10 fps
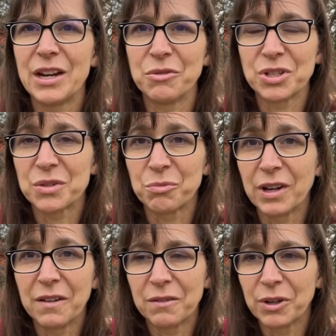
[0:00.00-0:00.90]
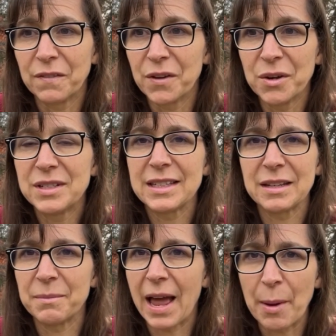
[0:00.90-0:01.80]
just real foods.
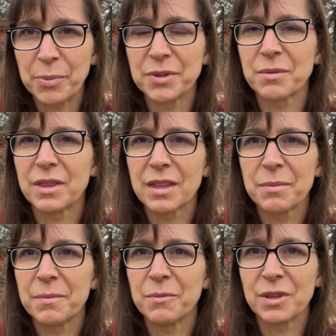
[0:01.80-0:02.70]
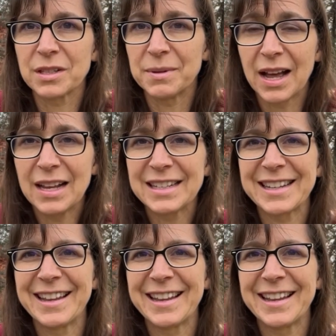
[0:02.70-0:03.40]
Some apples with some nuts